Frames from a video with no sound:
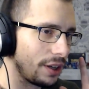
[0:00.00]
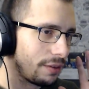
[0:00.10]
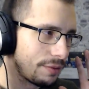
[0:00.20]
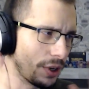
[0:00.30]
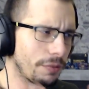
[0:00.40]

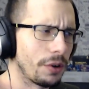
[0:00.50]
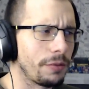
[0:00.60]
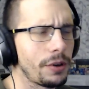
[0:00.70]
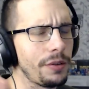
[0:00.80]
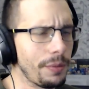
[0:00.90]
self-null
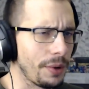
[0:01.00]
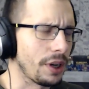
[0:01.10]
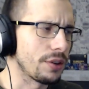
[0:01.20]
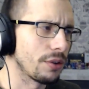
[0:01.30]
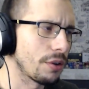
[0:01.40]
follow-up, I
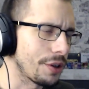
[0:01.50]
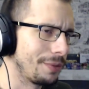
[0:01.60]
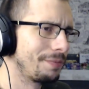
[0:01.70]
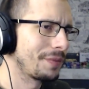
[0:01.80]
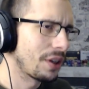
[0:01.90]
guess you call.
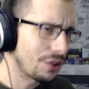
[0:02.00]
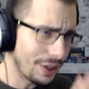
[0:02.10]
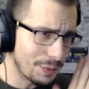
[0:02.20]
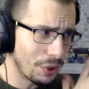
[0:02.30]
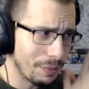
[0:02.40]
So
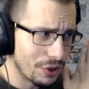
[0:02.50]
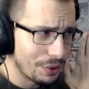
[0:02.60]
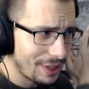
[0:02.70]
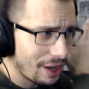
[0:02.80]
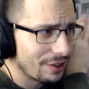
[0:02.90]
that's pretty much what
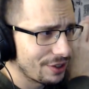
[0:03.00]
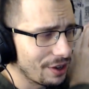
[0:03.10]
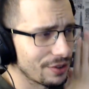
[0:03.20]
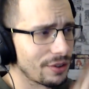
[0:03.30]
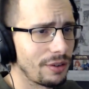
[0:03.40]
that
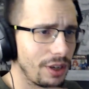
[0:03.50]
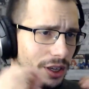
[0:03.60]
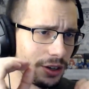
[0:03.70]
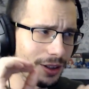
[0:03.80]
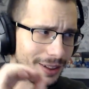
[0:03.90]
says
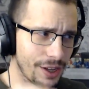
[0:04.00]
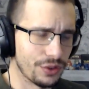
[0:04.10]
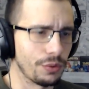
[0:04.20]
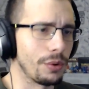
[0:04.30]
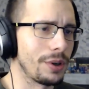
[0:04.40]
in
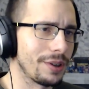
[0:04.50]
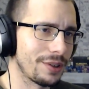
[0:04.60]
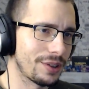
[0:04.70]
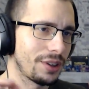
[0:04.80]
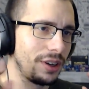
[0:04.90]
less
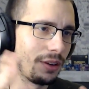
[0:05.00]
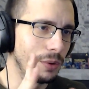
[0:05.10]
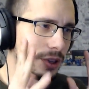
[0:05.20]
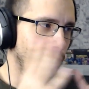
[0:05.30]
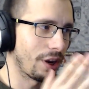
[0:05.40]
words
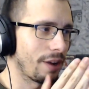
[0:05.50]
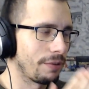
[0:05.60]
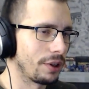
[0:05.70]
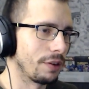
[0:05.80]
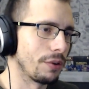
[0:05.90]
without
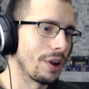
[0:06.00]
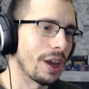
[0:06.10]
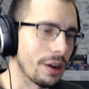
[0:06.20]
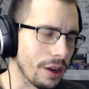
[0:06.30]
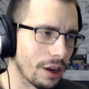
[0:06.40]
having to give you a
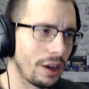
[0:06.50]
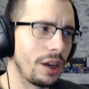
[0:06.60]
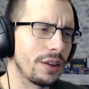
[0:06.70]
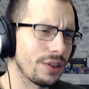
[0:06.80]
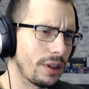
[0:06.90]
headache.
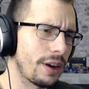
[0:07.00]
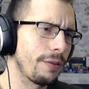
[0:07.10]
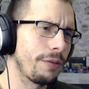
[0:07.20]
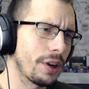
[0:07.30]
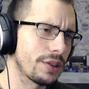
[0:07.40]
It's a lot of
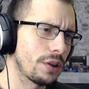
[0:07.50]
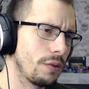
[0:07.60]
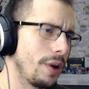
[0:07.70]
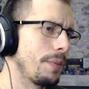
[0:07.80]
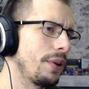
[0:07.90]
effects on a
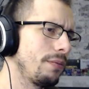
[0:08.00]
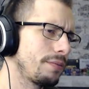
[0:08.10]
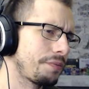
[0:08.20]
weapon.